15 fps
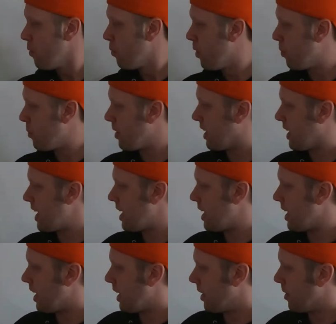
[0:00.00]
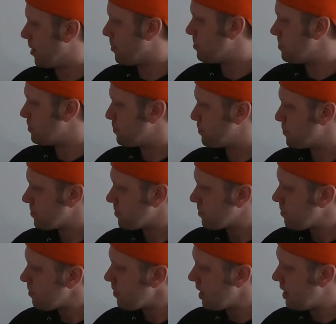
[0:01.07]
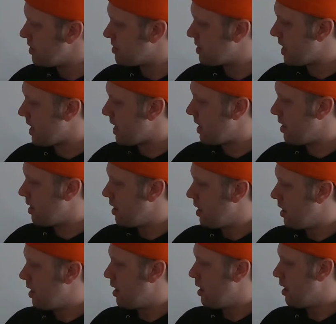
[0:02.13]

what we're getting here is that